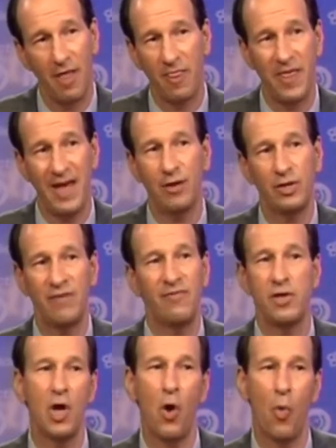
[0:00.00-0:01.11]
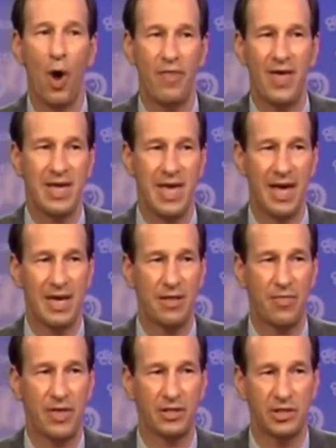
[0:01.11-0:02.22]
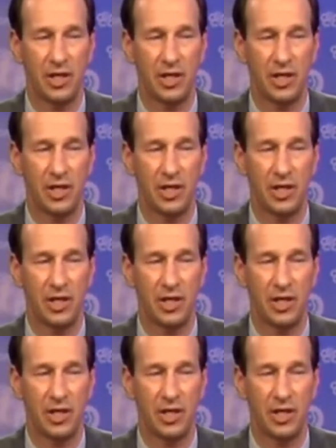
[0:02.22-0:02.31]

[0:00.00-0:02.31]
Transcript: They don't even know why they can't get things